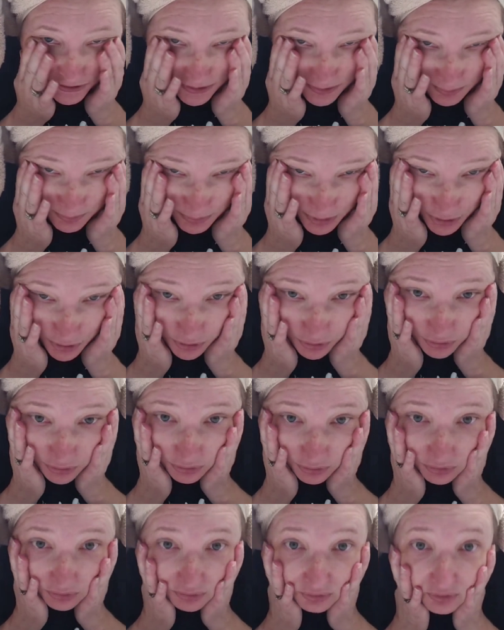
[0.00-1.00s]

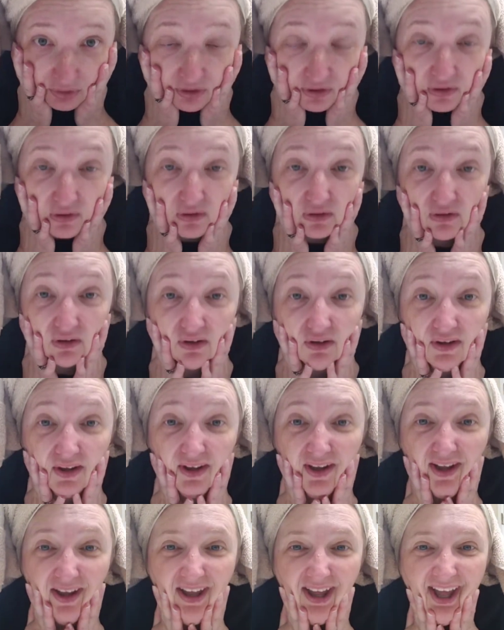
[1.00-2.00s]
smooth,
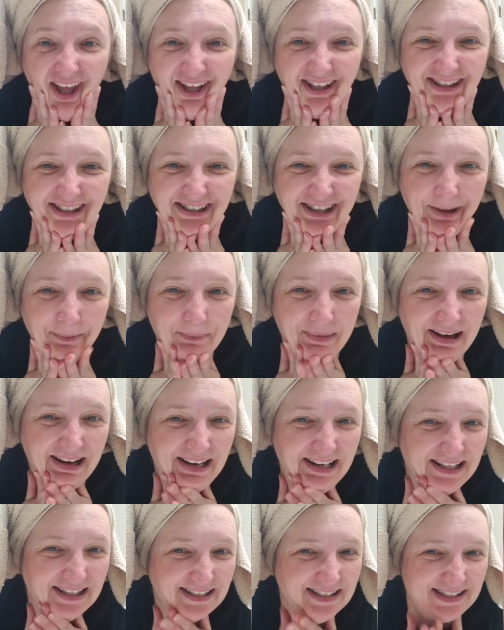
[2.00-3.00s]
and
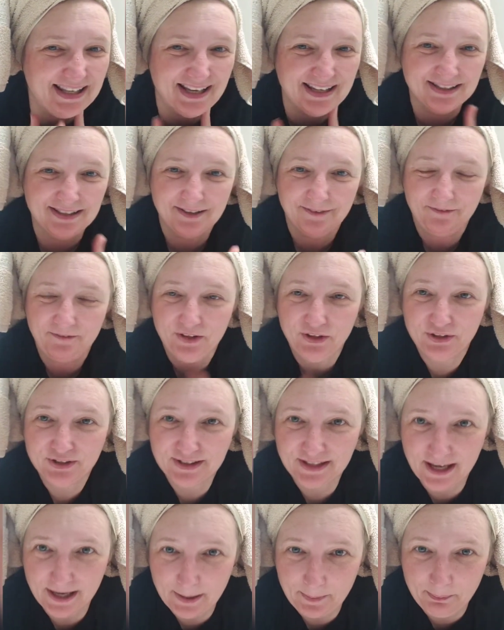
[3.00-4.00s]
somebody says it
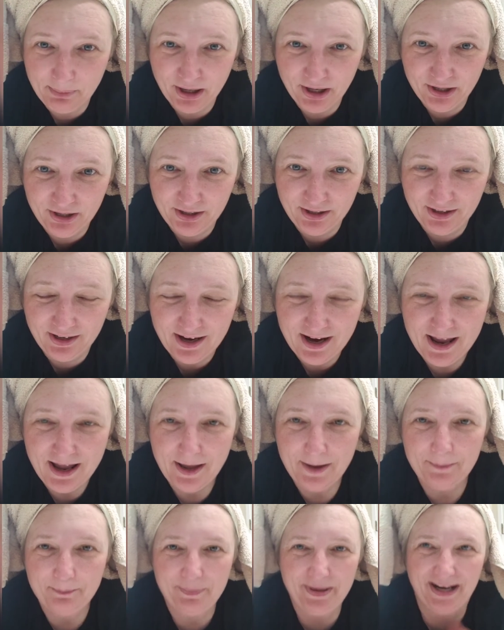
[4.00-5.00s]
feels like butter,
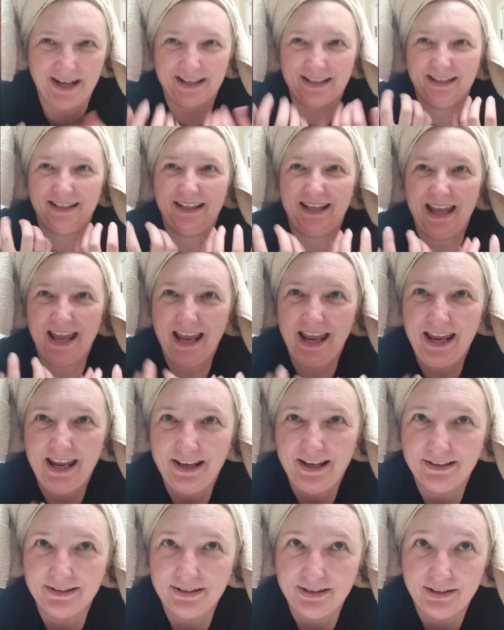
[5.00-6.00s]
but I
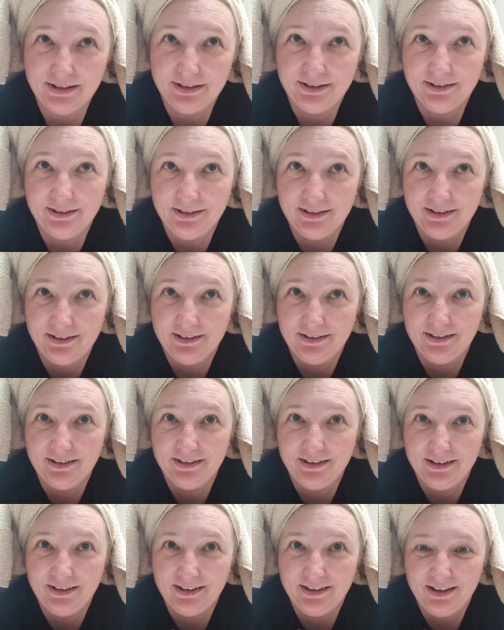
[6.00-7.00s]
can't
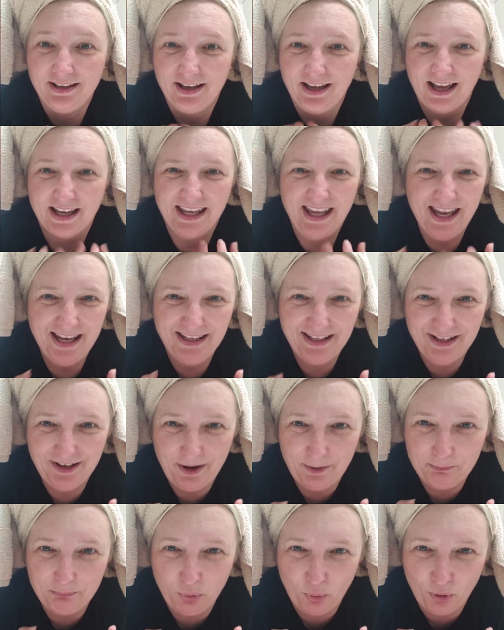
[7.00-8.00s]
get
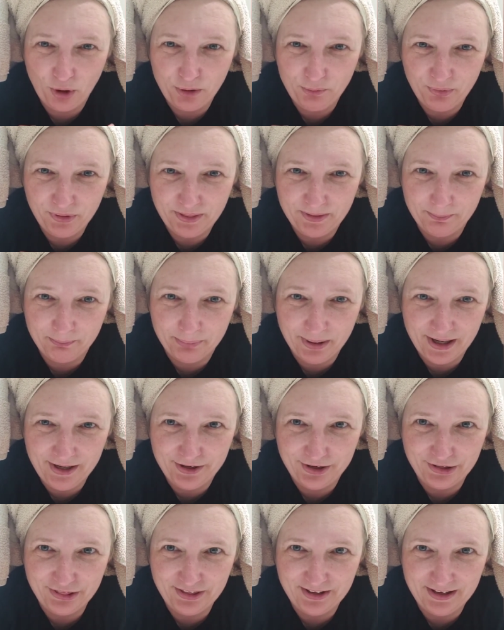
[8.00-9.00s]
on board with the
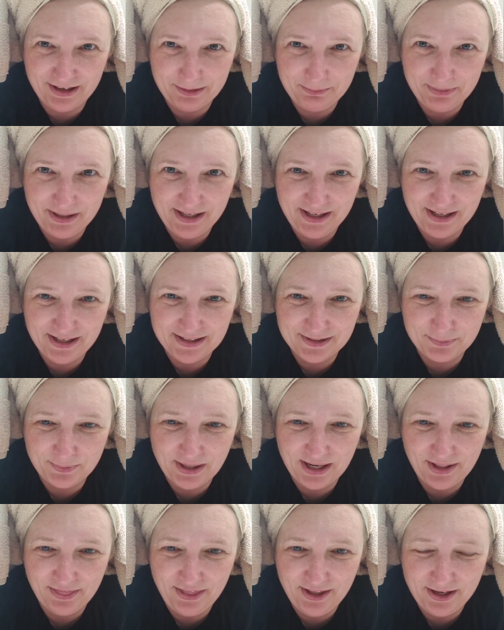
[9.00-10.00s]
butter thing, because
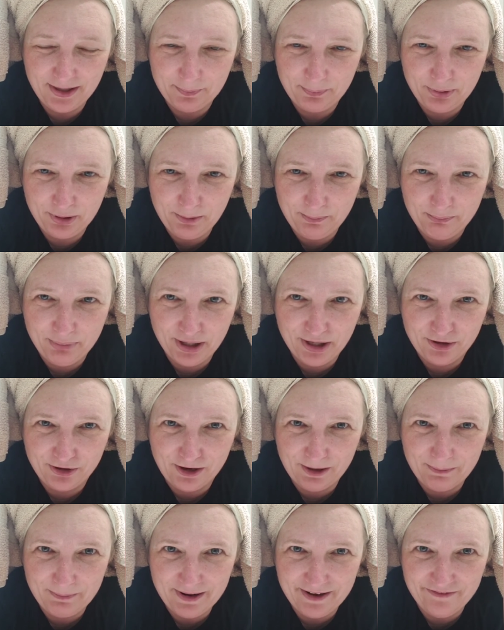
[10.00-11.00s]
when I think of putting
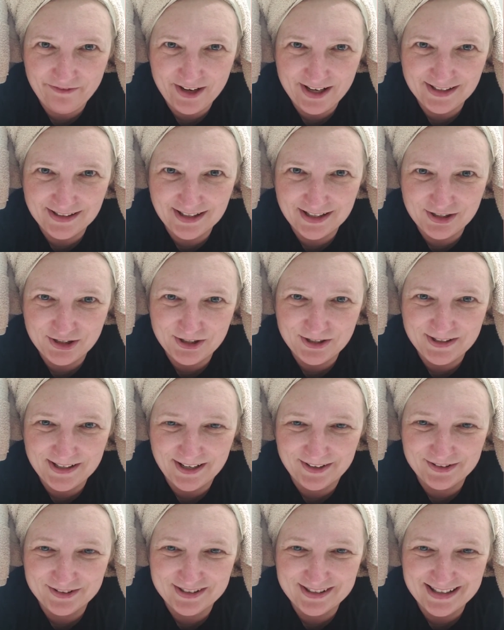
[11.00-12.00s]
butter on my face, that just
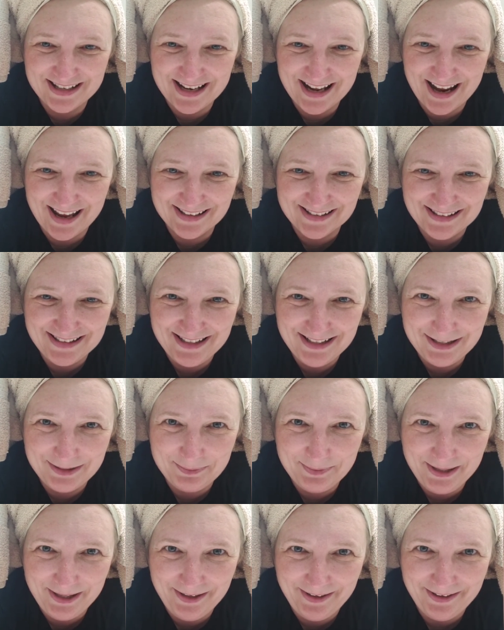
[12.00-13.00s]
sounds nasty
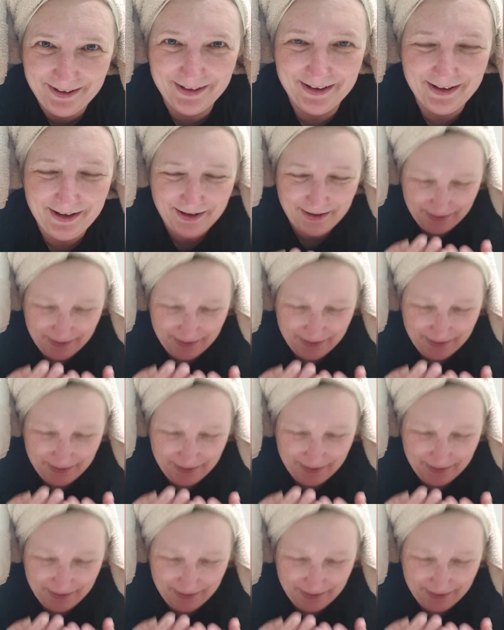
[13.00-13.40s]
to me.